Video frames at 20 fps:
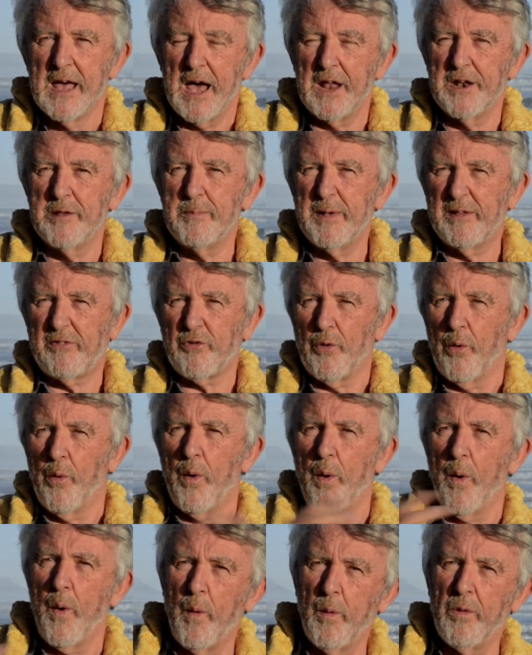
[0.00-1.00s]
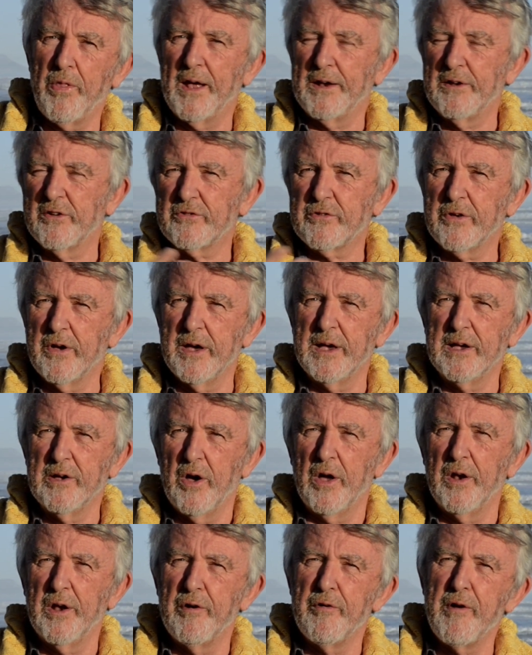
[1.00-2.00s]
And amidst all that is going
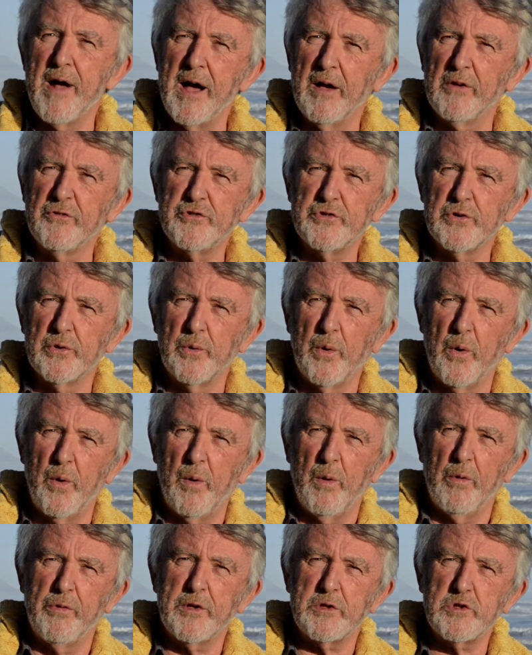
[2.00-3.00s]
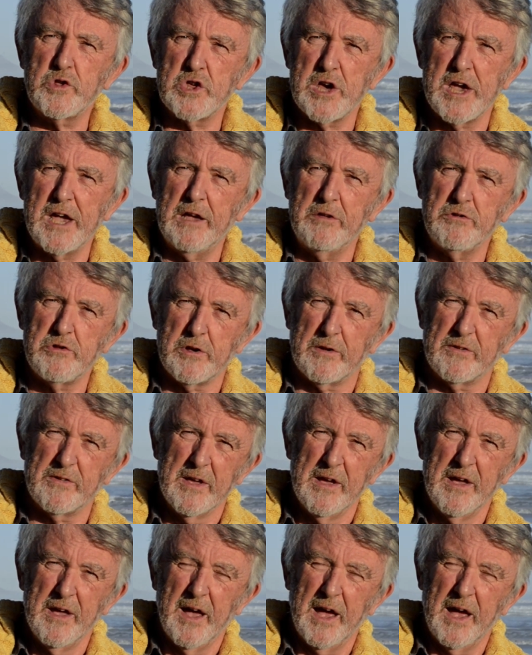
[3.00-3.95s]
on around you and all the changes